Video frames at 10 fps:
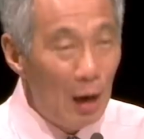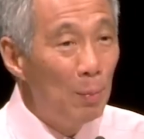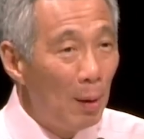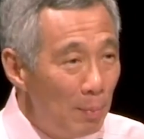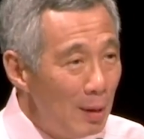Our
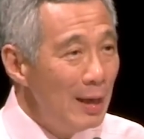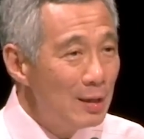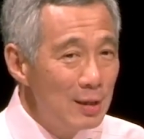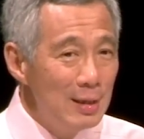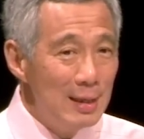
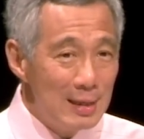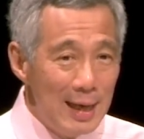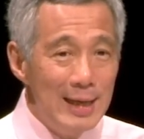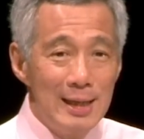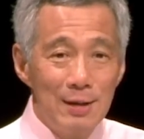population is
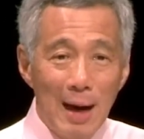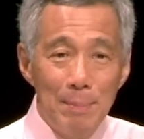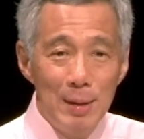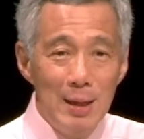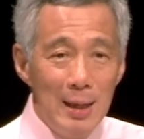aging
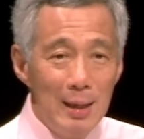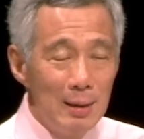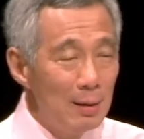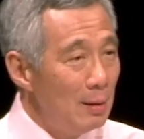rapidly.